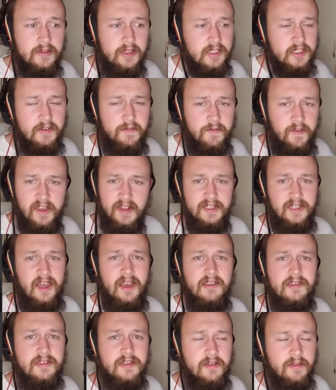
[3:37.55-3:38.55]
That's a
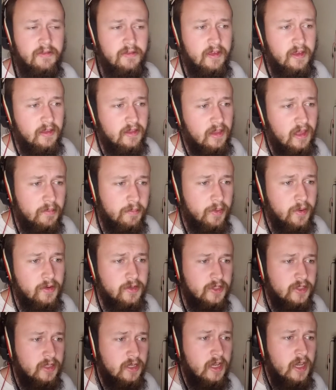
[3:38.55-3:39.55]
fantastic thing. That
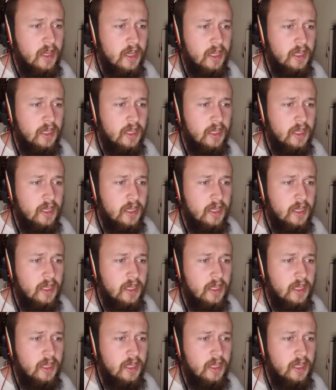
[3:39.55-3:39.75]
person